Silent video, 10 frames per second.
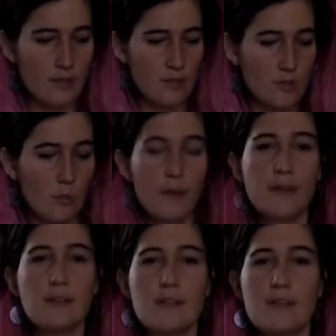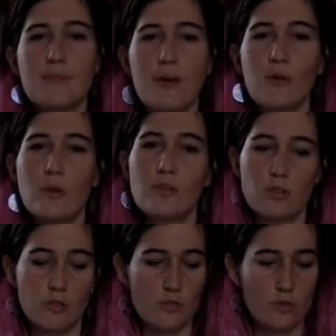so one thing to think about once
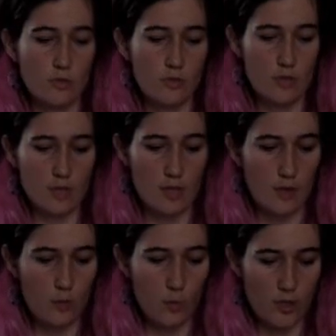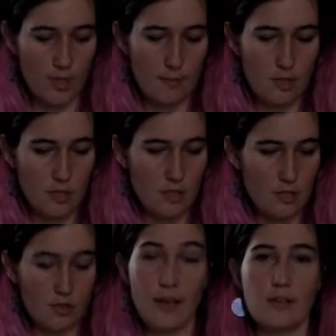you choose which images
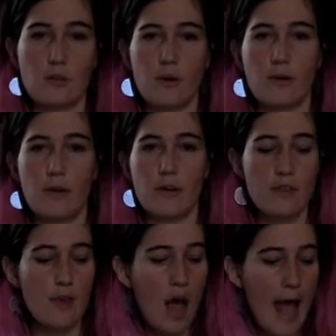you'd like to work with